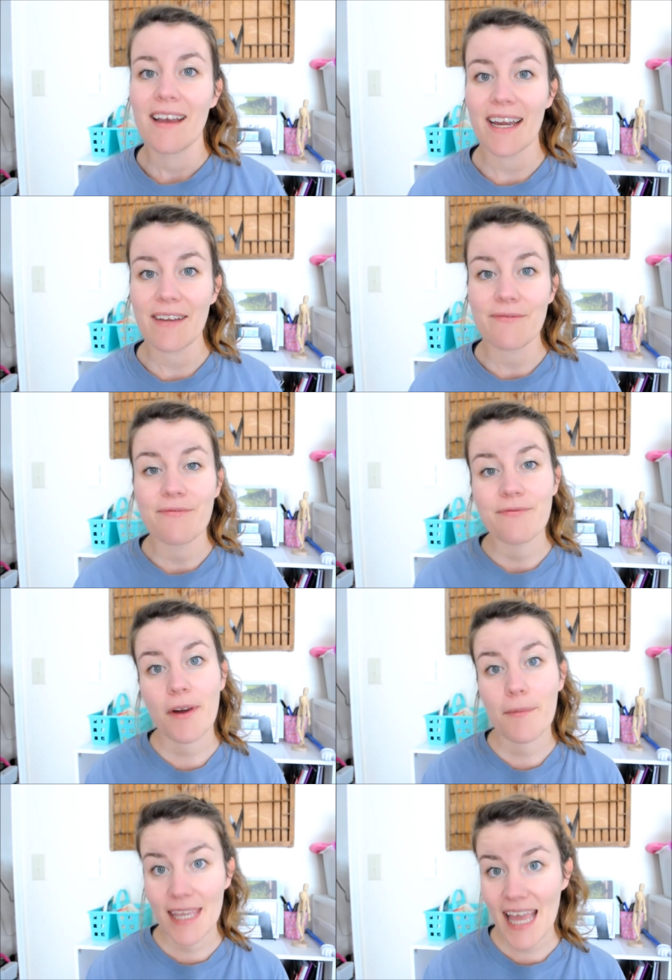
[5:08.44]
all right,
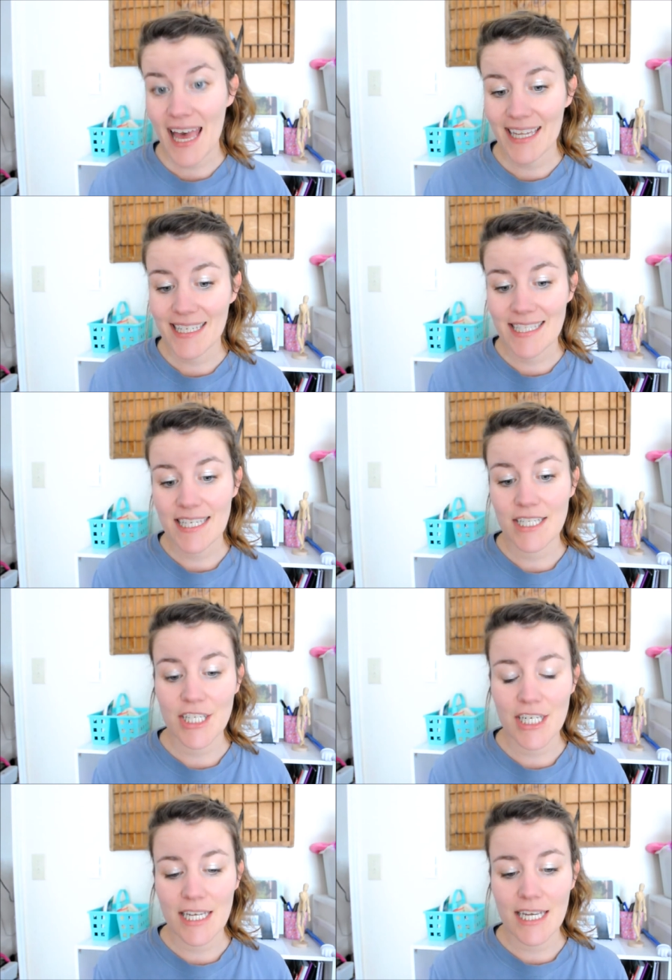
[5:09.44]
for Miette,
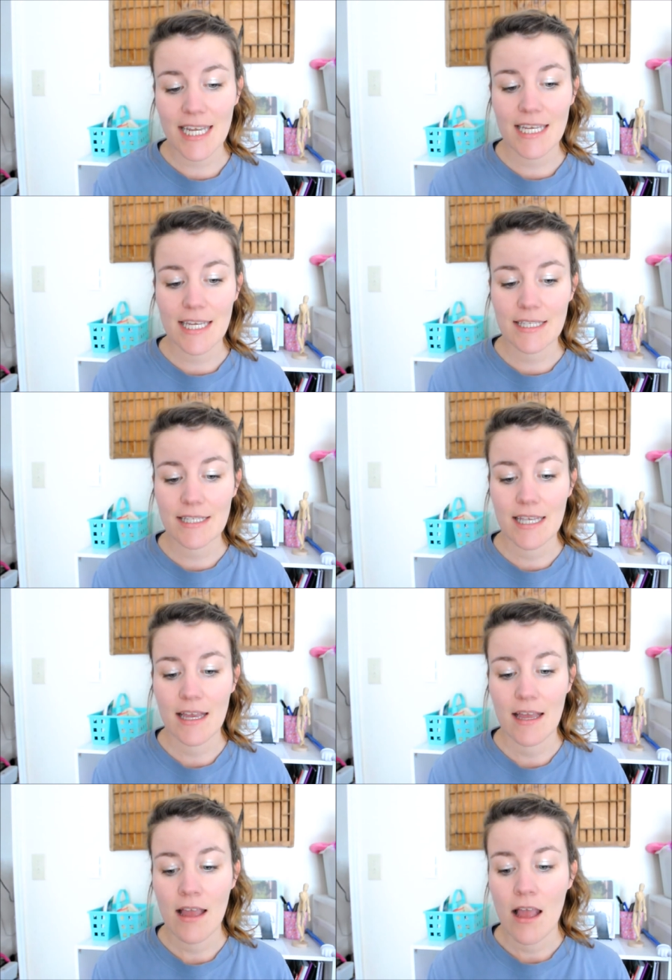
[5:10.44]
she is
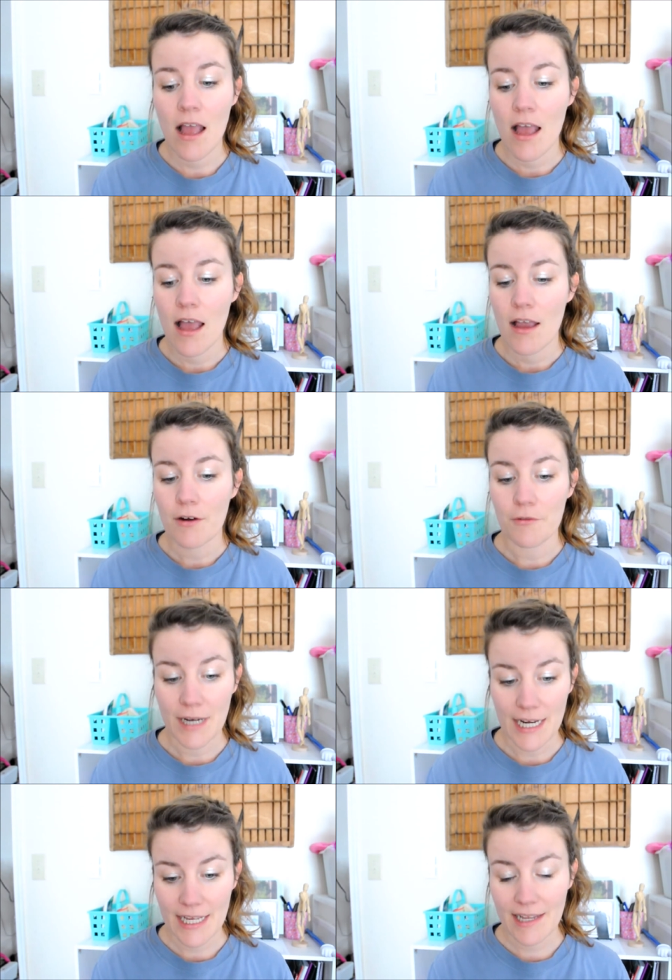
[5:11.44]

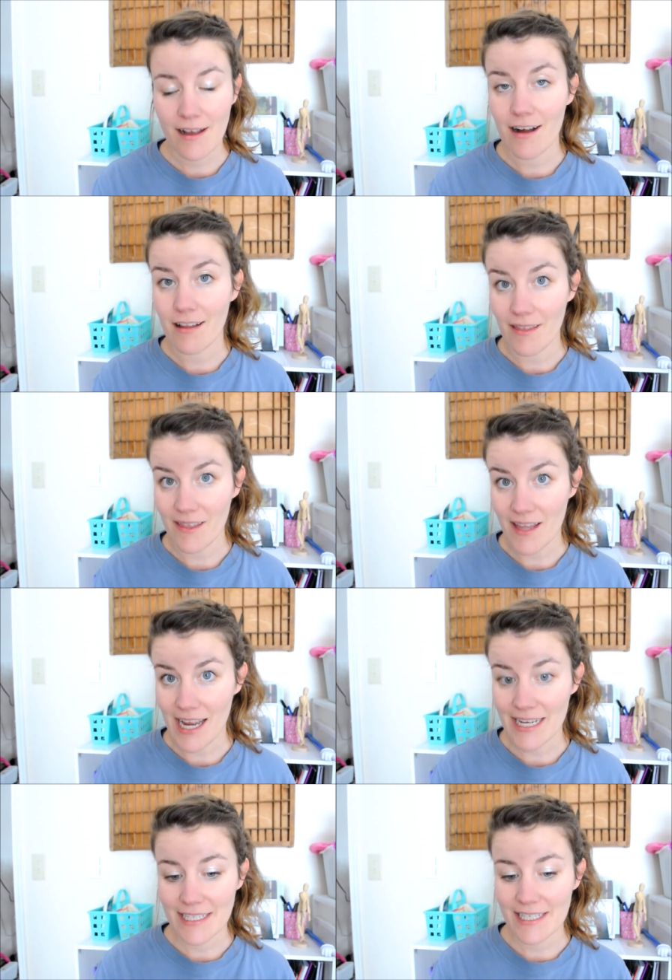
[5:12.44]
reading a
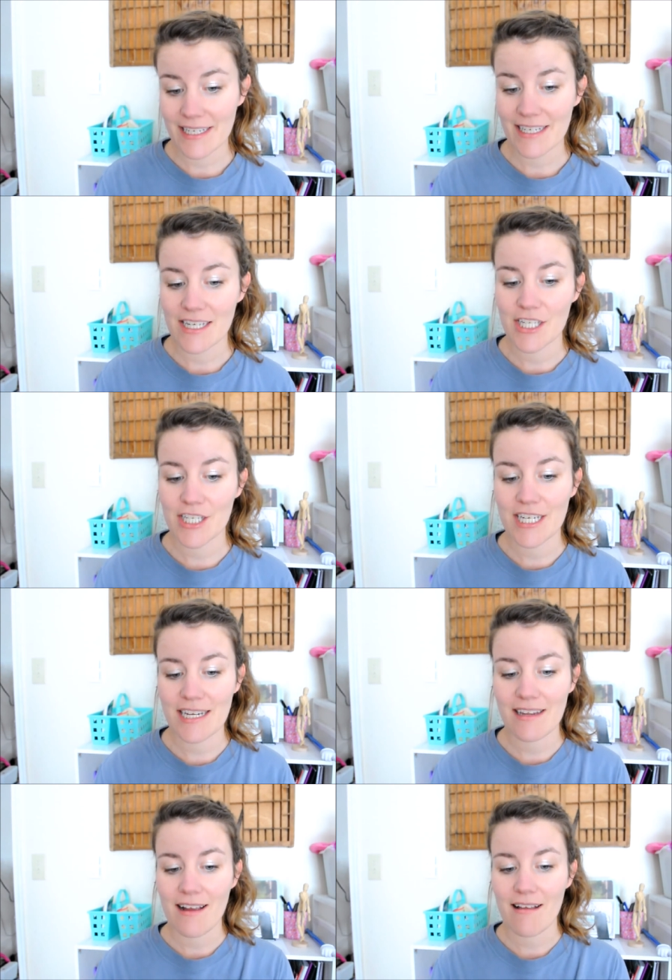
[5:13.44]
lot.
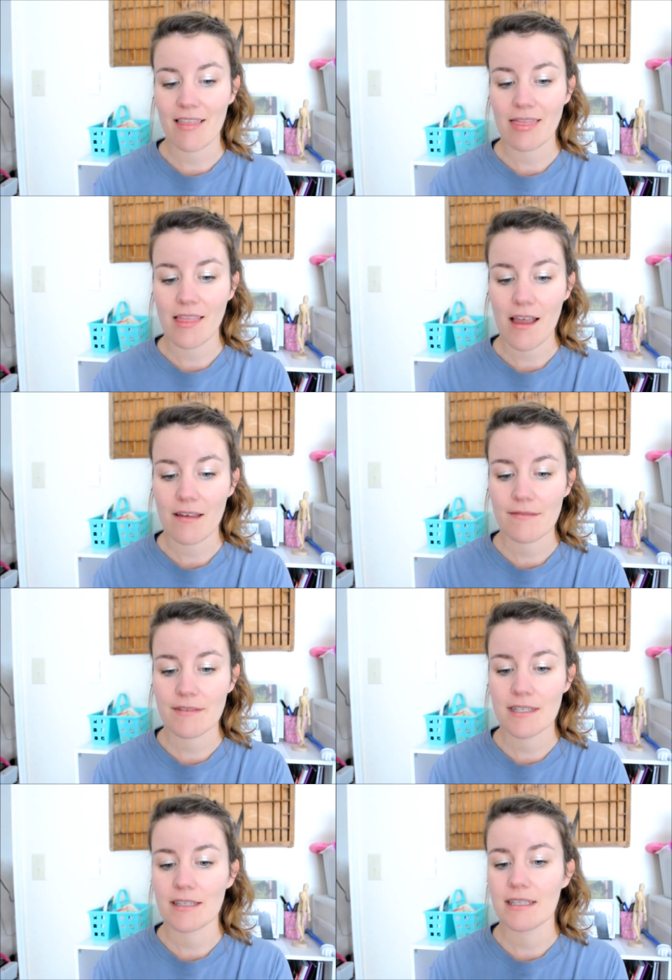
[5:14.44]
She loves
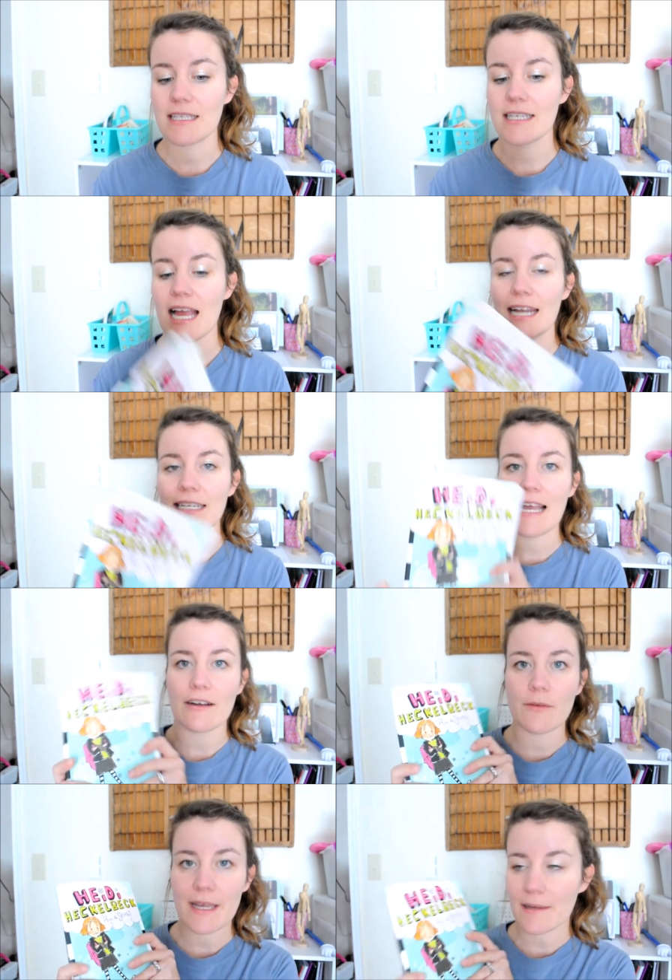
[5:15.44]
these Heidi
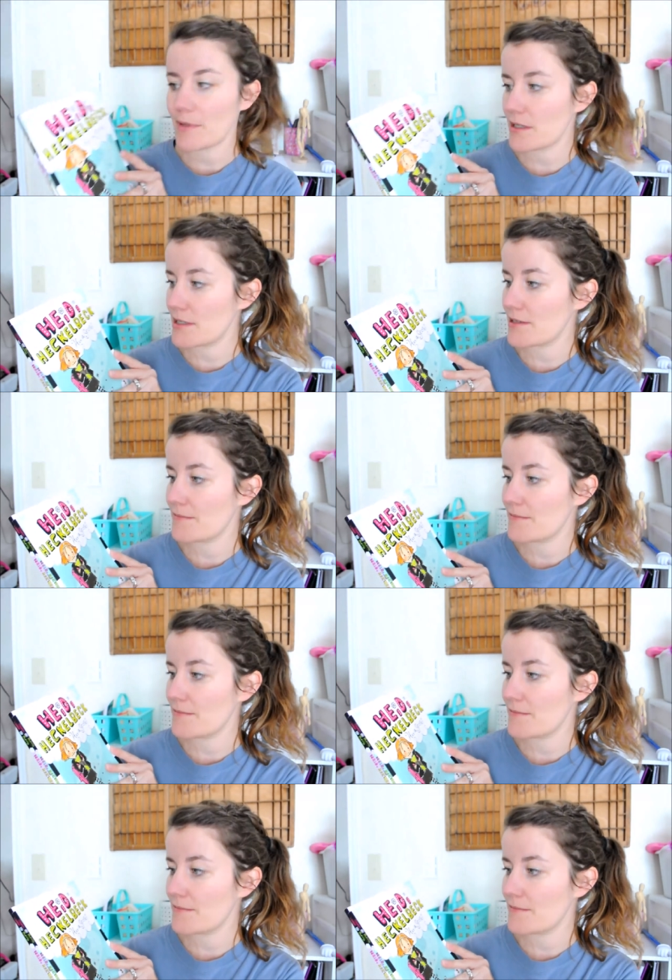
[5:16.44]
Heckelbeck books.